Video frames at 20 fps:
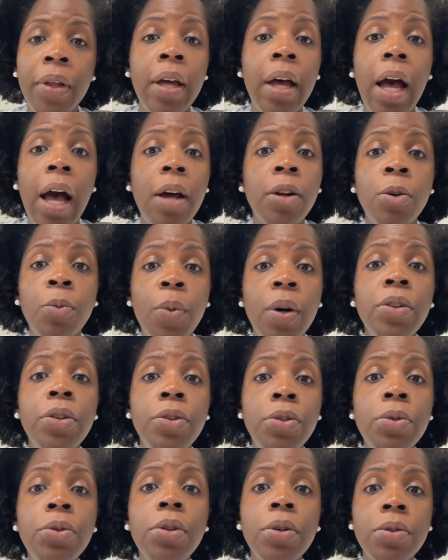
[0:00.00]
I don't want to
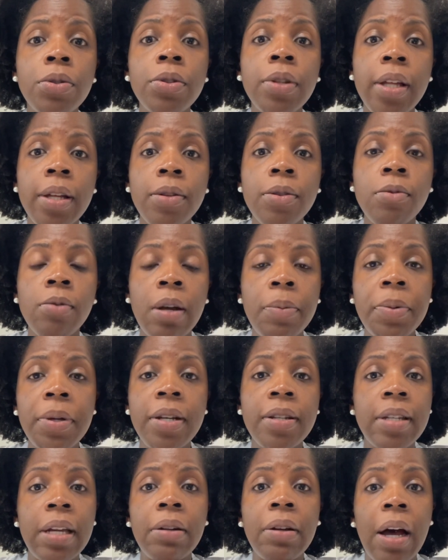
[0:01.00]
do those things, right?
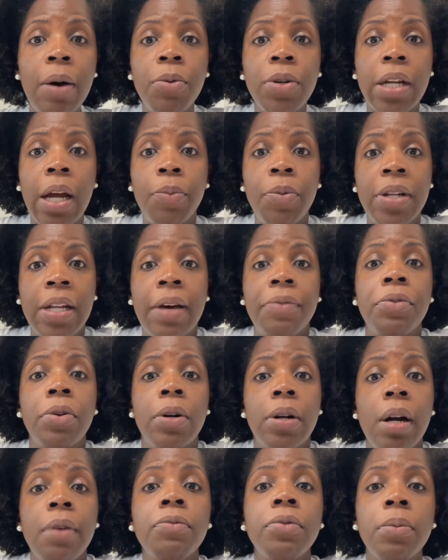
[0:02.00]
Because I would not feel
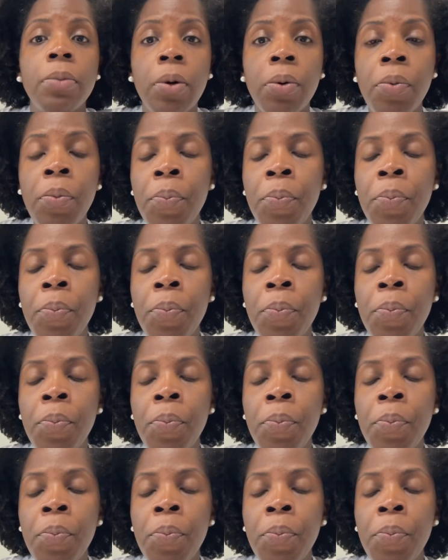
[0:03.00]
comfortable.